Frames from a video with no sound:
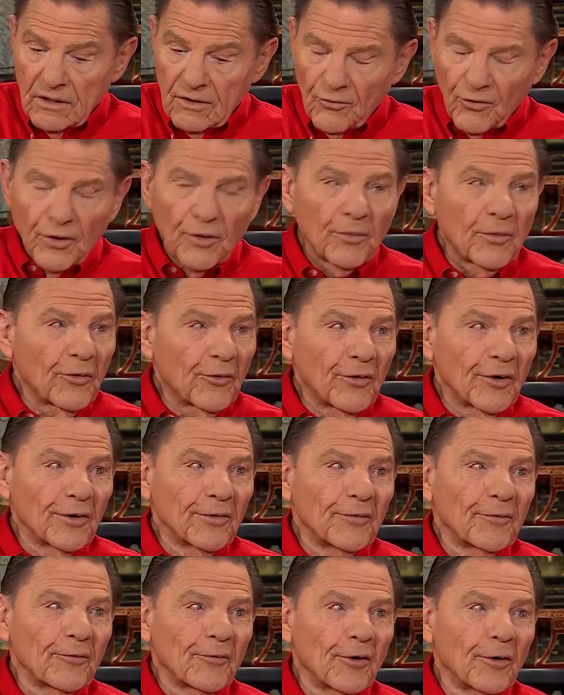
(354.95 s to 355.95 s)
One
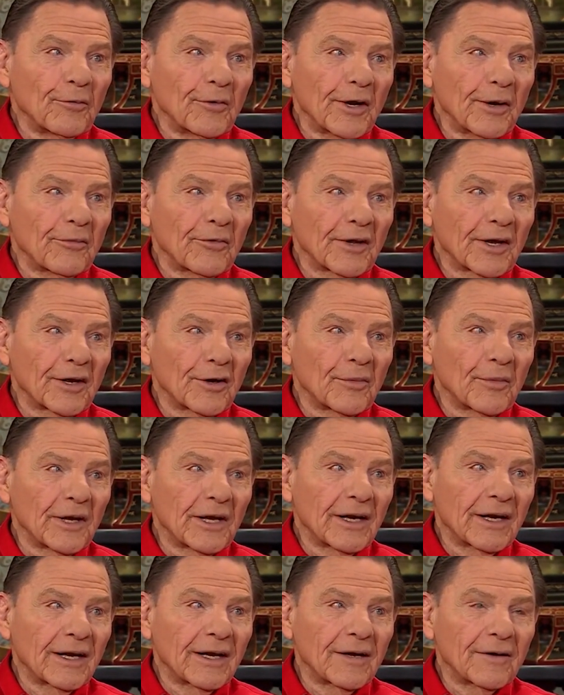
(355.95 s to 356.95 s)
woman I'm thinking
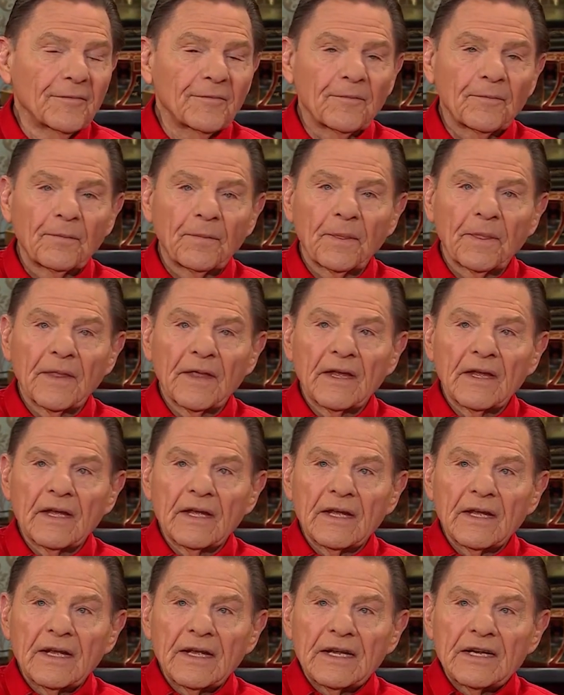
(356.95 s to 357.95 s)
about now,
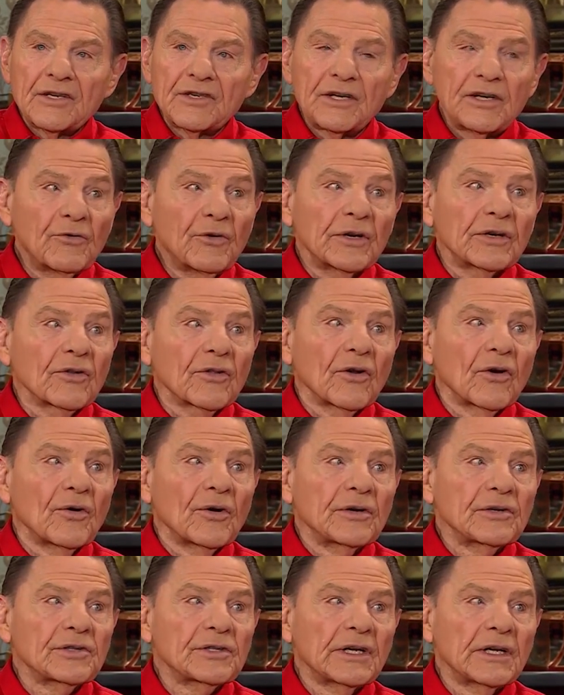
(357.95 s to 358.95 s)
she went to the
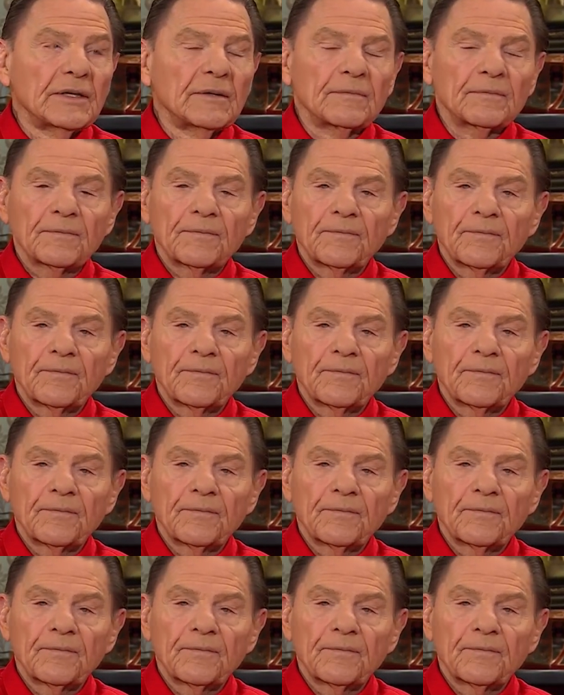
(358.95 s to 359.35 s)
Lord and said,